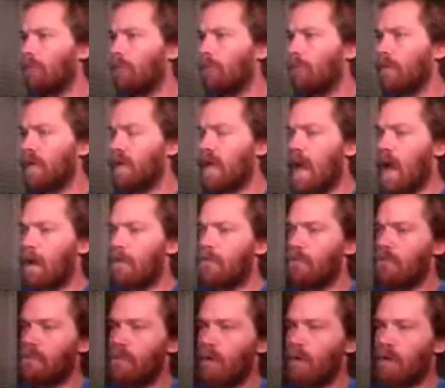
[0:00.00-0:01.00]
But yeah,
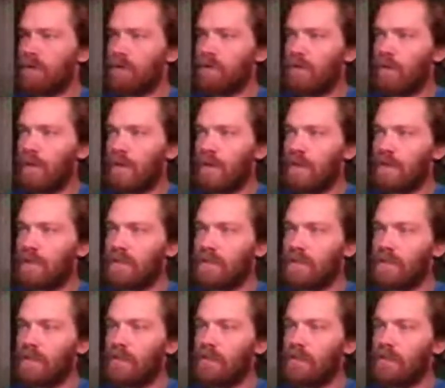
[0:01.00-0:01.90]
moral story is